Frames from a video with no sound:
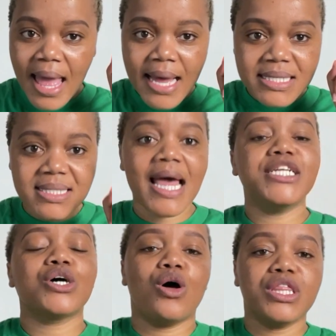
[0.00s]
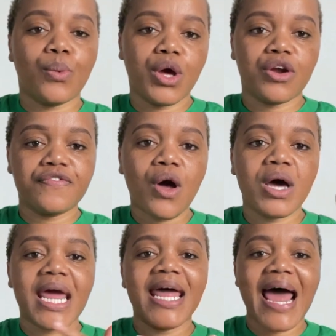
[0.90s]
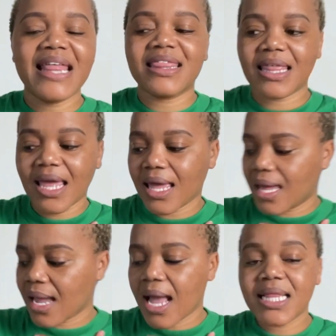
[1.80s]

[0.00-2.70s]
Stand on the word of God. And I think